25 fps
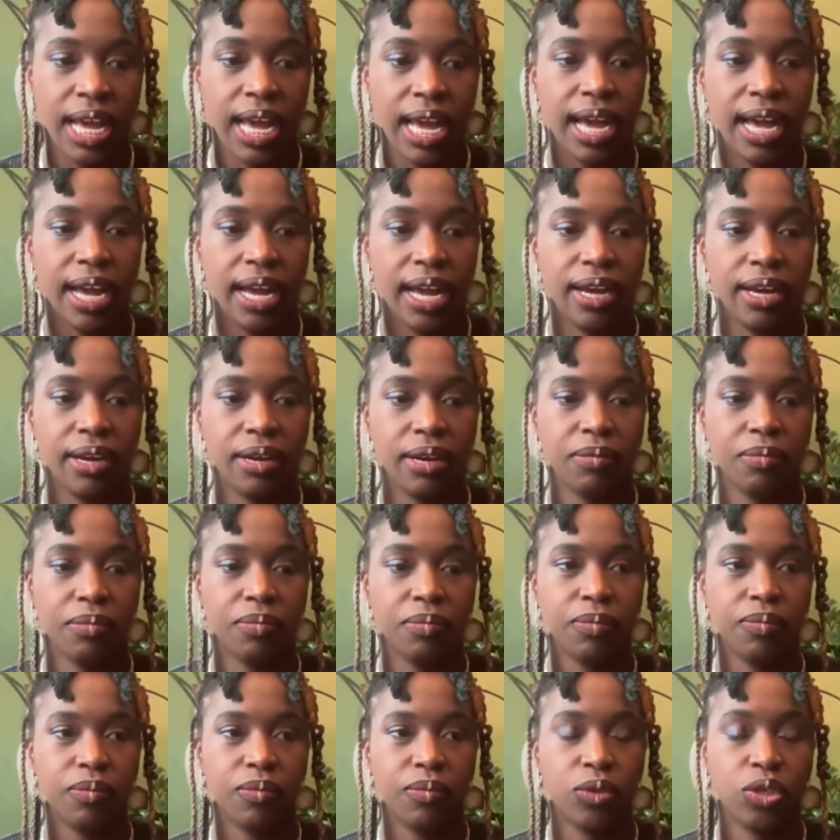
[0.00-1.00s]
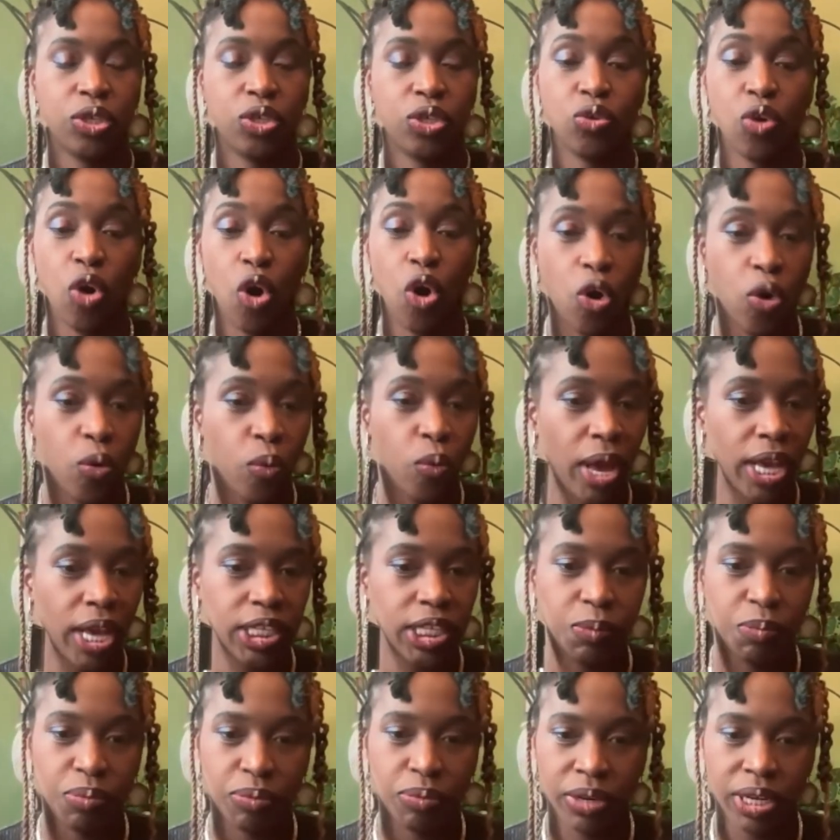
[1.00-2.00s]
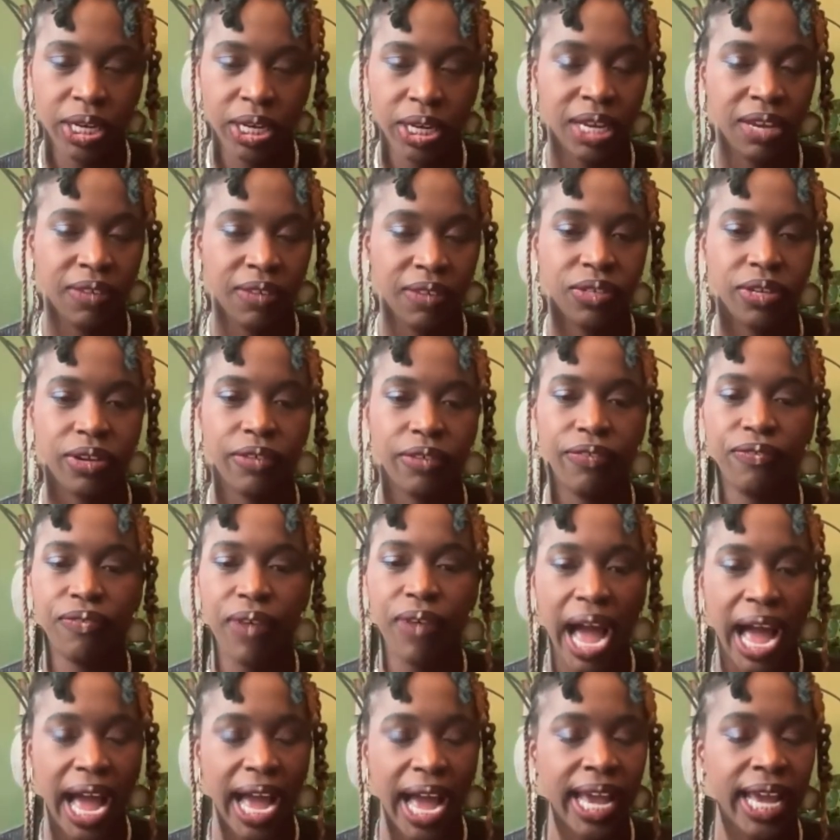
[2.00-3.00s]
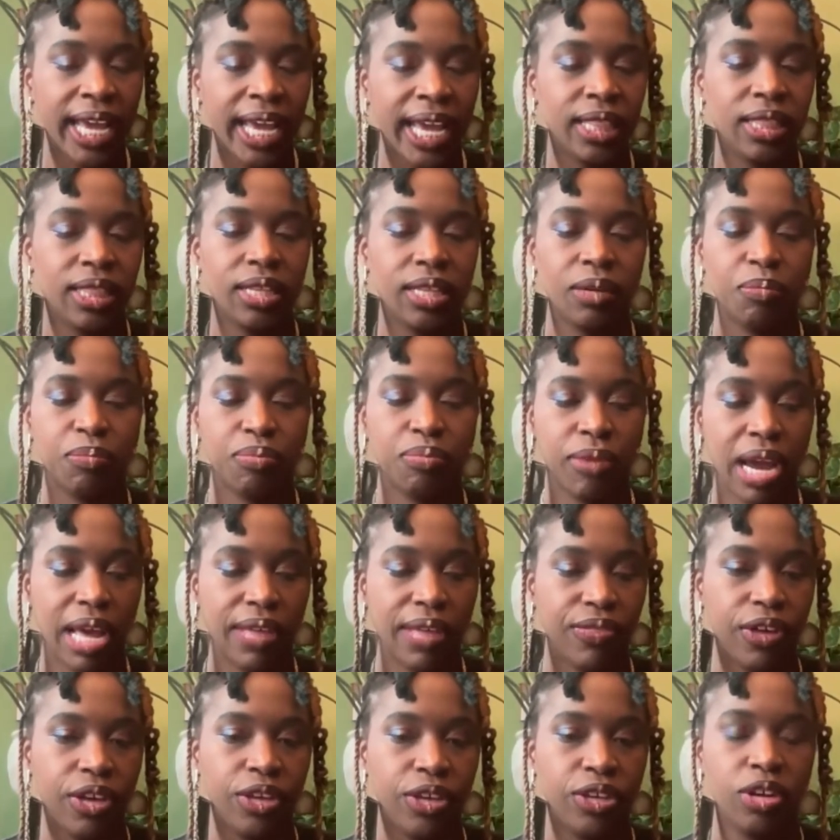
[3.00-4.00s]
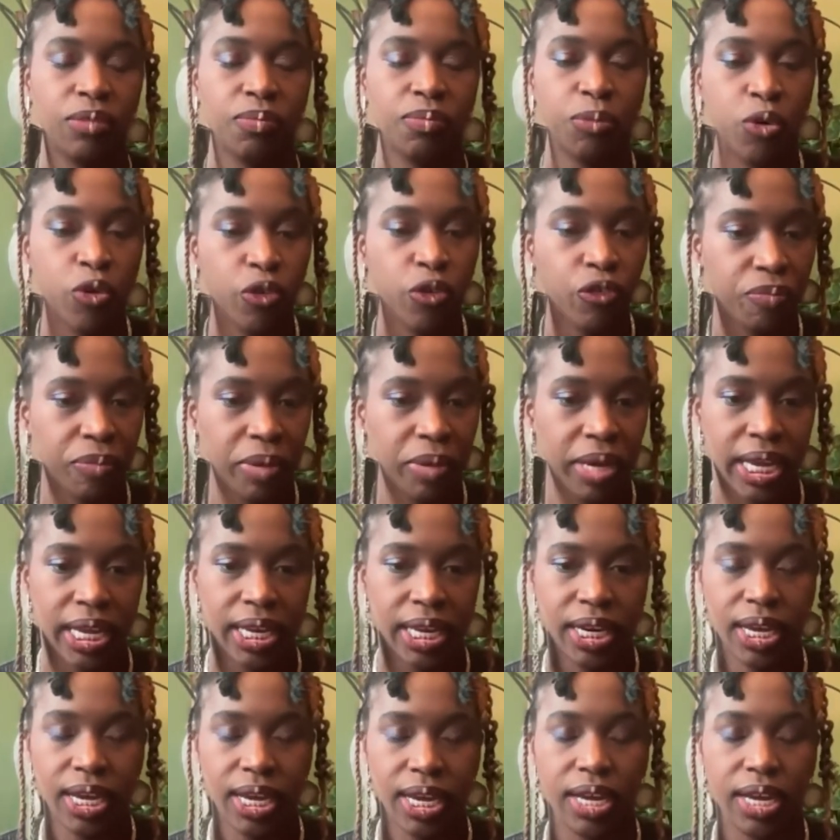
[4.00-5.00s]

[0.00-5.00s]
to always breathe, to find the breath in your movement.